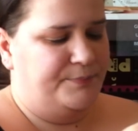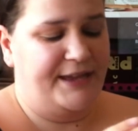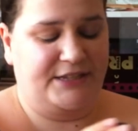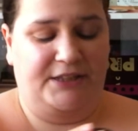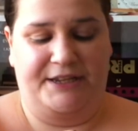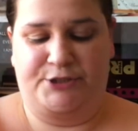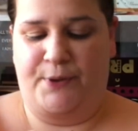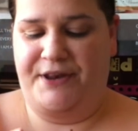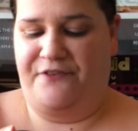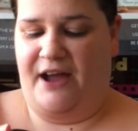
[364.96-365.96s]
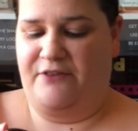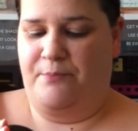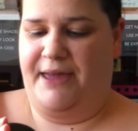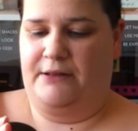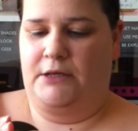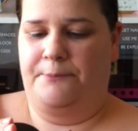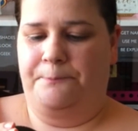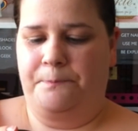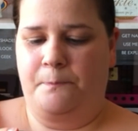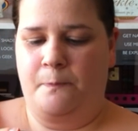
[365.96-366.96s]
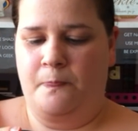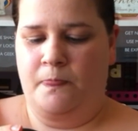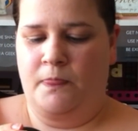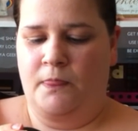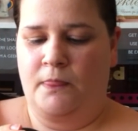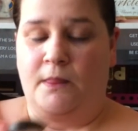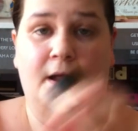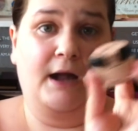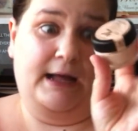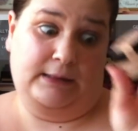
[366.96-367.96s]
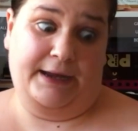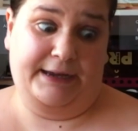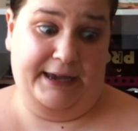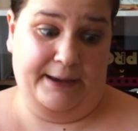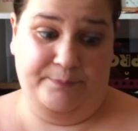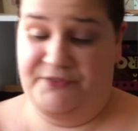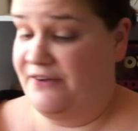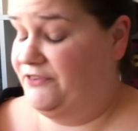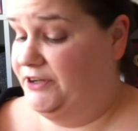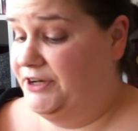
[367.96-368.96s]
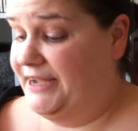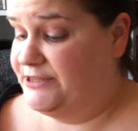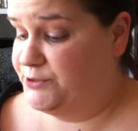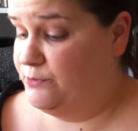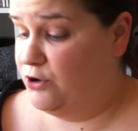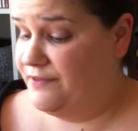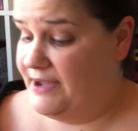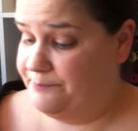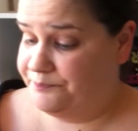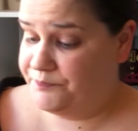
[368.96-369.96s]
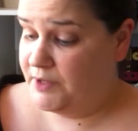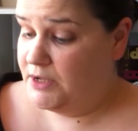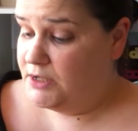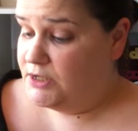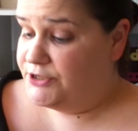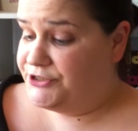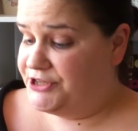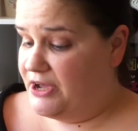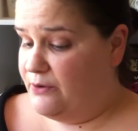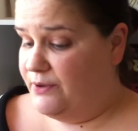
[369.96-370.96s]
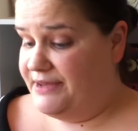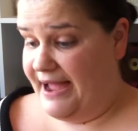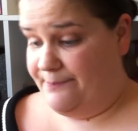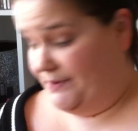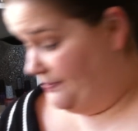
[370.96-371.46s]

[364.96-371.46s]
Basically, it's 25 ml. I like it. I'm definitely going to get some more of that. So yeah,